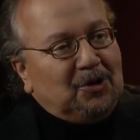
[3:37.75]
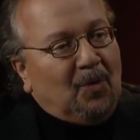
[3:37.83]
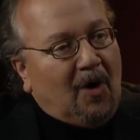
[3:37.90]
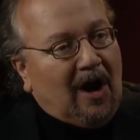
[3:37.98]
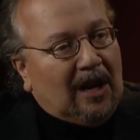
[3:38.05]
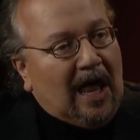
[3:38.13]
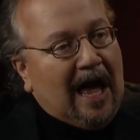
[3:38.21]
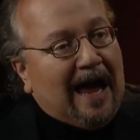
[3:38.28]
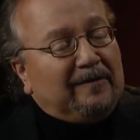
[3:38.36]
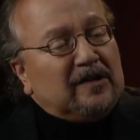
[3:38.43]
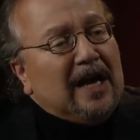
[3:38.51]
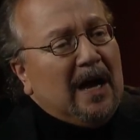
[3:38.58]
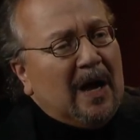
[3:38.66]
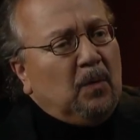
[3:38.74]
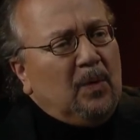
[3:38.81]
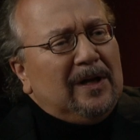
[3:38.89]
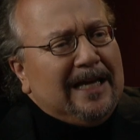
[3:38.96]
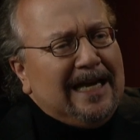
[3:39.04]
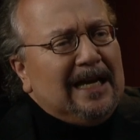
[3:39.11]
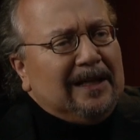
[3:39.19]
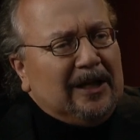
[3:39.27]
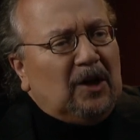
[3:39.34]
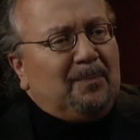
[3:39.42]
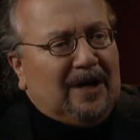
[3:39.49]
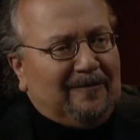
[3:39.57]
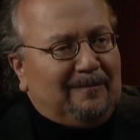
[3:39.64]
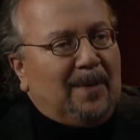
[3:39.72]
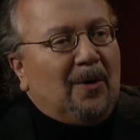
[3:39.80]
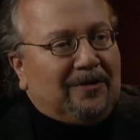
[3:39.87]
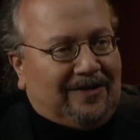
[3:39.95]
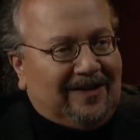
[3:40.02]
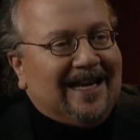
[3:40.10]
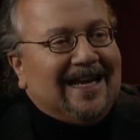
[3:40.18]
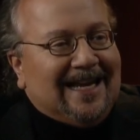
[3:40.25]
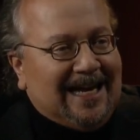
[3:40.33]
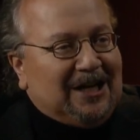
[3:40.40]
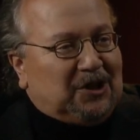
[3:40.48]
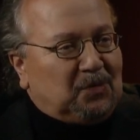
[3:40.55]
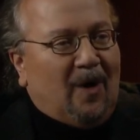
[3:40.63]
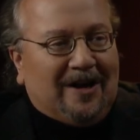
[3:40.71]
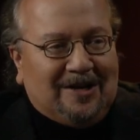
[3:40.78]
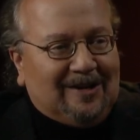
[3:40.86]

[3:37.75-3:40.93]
to our lives. And we'll hit a little bit of both in each one.